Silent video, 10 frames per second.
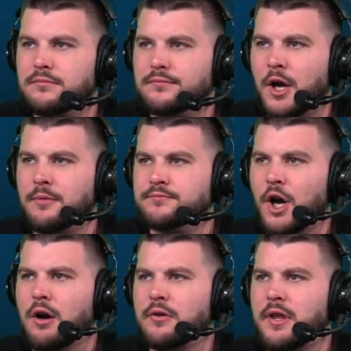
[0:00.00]
No,
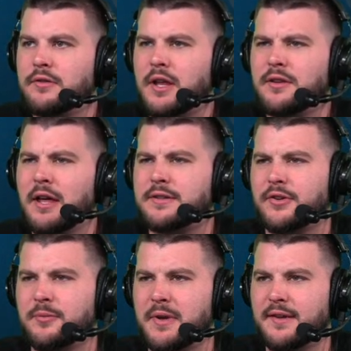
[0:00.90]
no, that, that, that
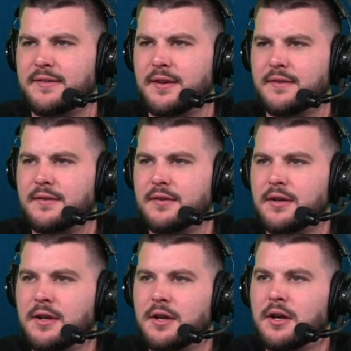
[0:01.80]
doesn't make sense.
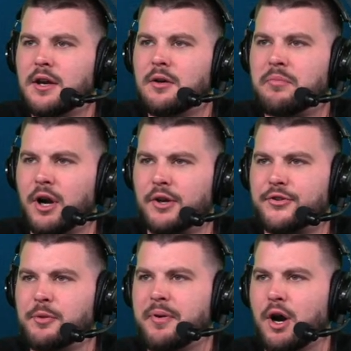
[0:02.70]
No way.
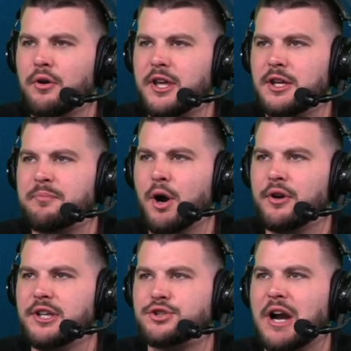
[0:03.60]
Burks to Bogey.
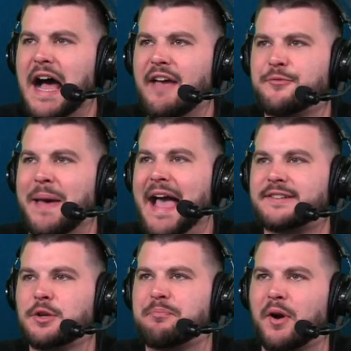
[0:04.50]
Bogey drives
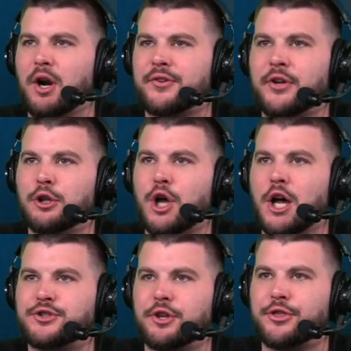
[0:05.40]
back to Burks. He'll
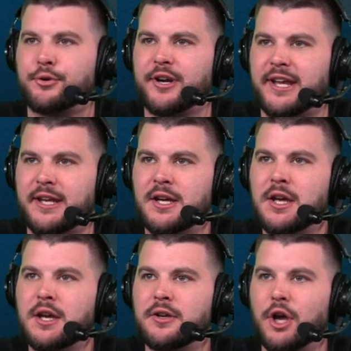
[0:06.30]
launch a three.
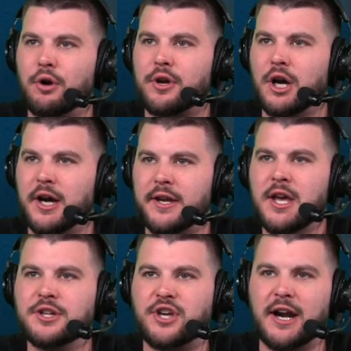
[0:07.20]
No good.
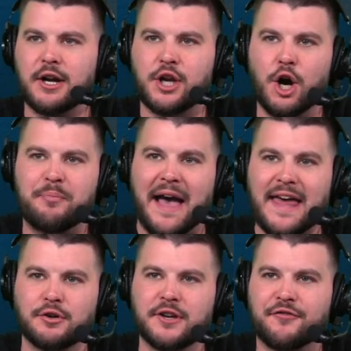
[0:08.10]
Jericho
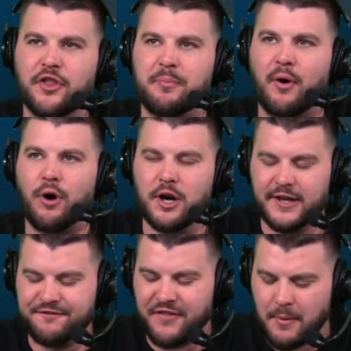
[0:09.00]
battling for the board.
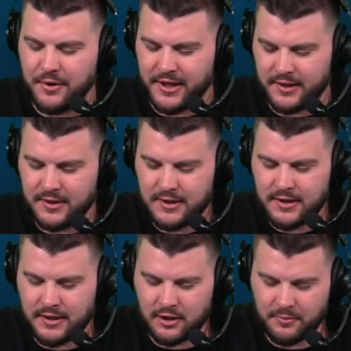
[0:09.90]
He fumbled it,
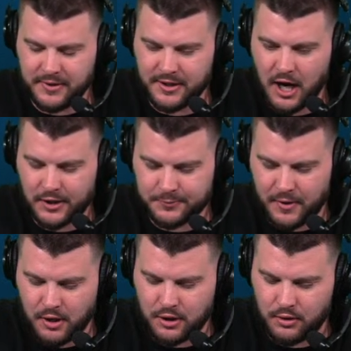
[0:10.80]
and it'll be Hawks
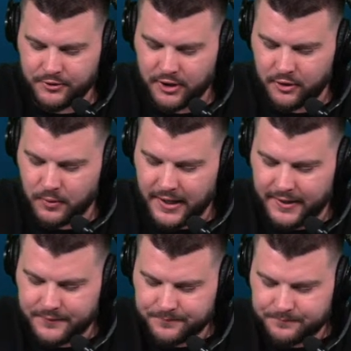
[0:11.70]
ball going the other way.